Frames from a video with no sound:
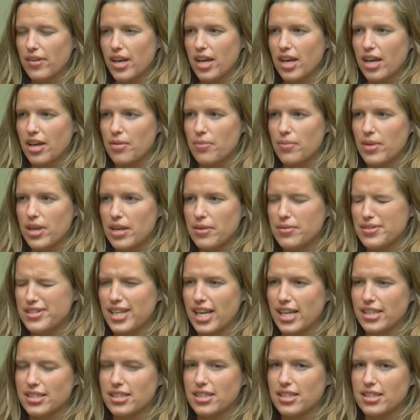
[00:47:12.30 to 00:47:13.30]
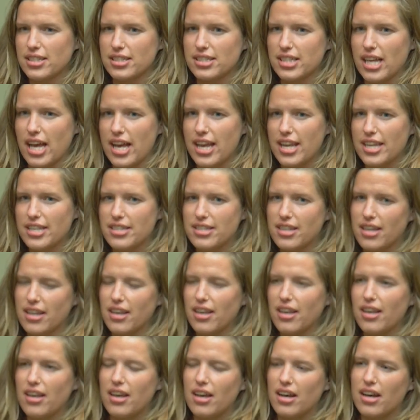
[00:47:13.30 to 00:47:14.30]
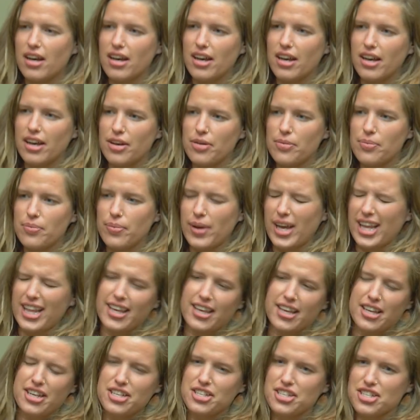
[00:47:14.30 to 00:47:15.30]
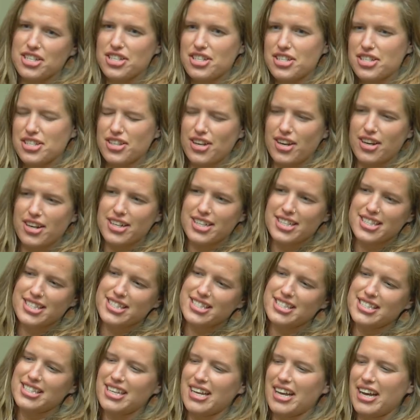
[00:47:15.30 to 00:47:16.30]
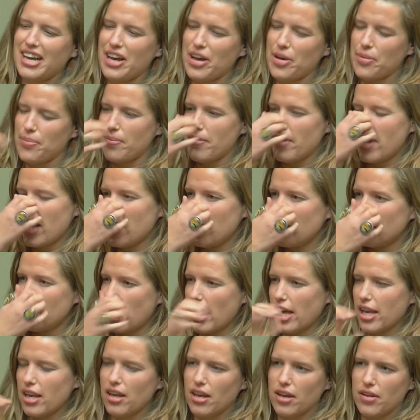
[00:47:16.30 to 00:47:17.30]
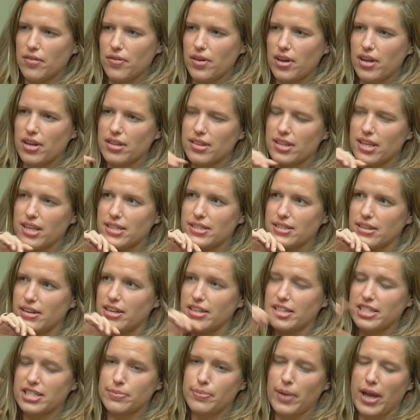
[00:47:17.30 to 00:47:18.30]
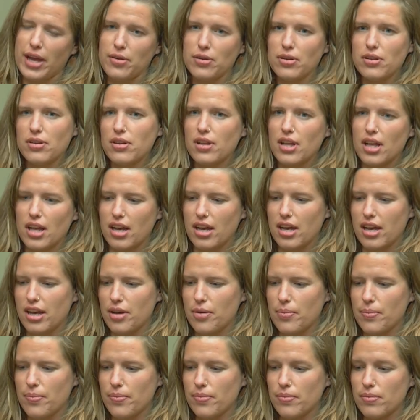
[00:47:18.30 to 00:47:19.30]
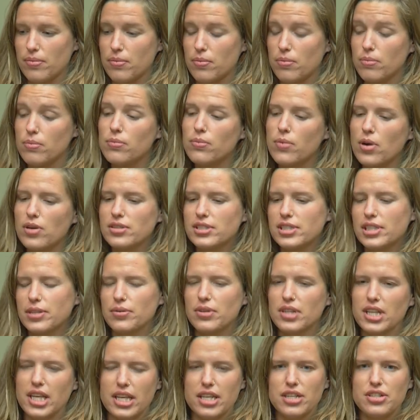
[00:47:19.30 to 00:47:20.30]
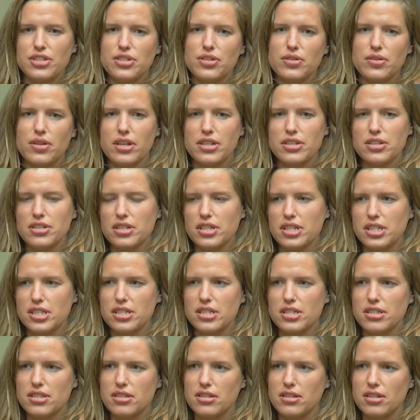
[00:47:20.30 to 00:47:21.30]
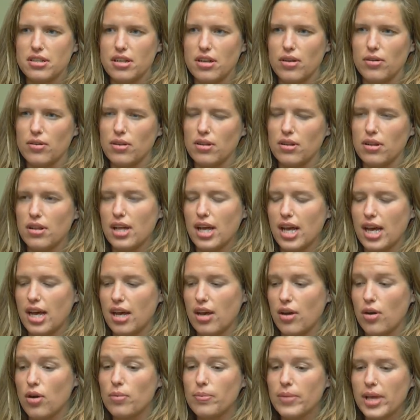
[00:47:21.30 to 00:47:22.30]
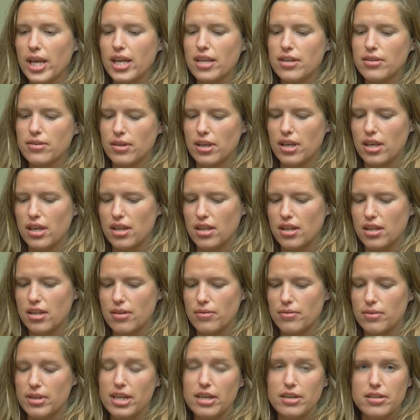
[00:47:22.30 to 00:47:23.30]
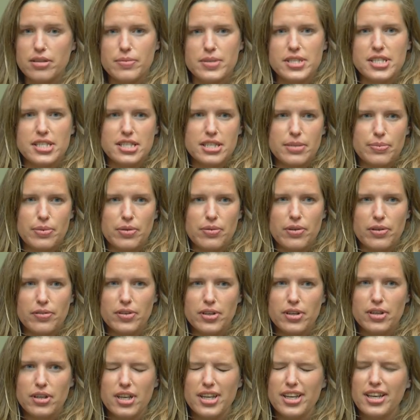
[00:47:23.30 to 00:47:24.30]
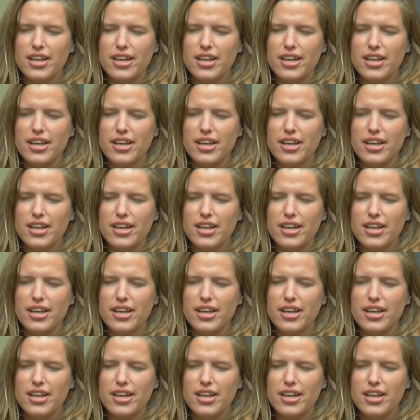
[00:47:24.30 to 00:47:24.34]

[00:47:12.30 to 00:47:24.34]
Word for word: Um, and it was actually designed um, by like an indigenous artist. Um, and a lot of our things are spiral, um, mostly related to our traditional uh, homeland in near the Mississippi River.